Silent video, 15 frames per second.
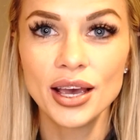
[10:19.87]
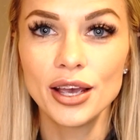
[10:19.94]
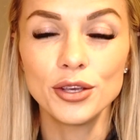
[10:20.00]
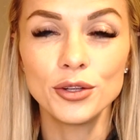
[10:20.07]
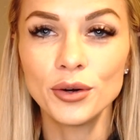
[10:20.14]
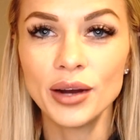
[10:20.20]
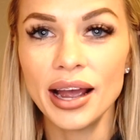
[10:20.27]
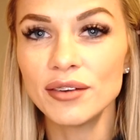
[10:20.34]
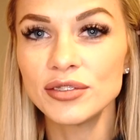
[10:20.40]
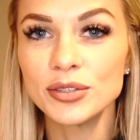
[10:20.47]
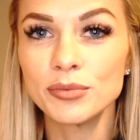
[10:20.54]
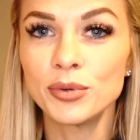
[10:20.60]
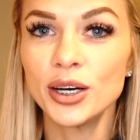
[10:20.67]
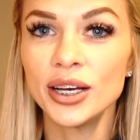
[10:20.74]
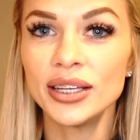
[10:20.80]
You don't have to
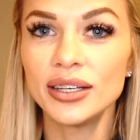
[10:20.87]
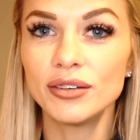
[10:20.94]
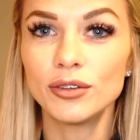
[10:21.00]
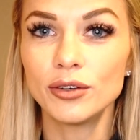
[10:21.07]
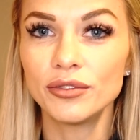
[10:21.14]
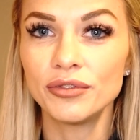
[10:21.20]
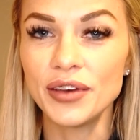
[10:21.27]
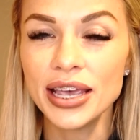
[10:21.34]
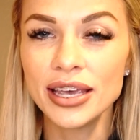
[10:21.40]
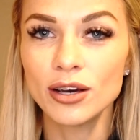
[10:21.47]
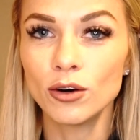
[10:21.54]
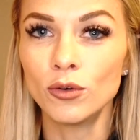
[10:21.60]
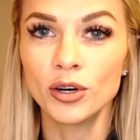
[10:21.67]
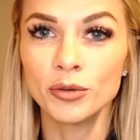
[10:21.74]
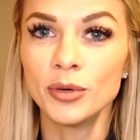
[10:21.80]
put fake
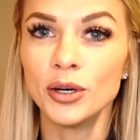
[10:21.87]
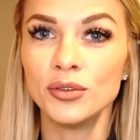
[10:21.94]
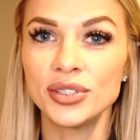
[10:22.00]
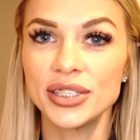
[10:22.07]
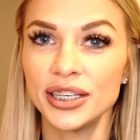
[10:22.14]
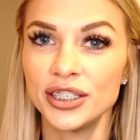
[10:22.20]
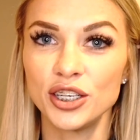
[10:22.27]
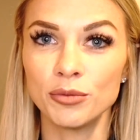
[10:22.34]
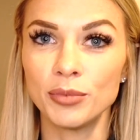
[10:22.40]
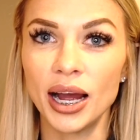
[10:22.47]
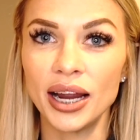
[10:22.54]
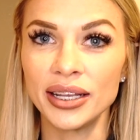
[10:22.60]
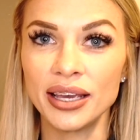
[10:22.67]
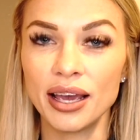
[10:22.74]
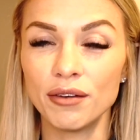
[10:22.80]
hormones into your
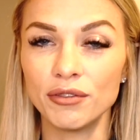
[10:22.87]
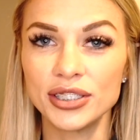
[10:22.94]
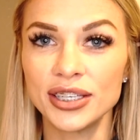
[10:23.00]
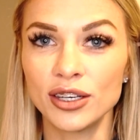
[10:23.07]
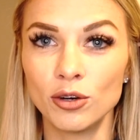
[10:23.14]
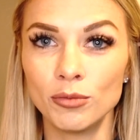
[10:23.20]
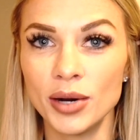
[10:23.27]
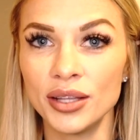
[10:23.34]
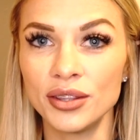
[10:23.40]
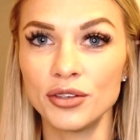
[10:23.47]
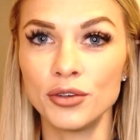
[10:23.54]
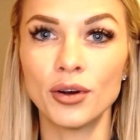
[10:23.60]
body every single month.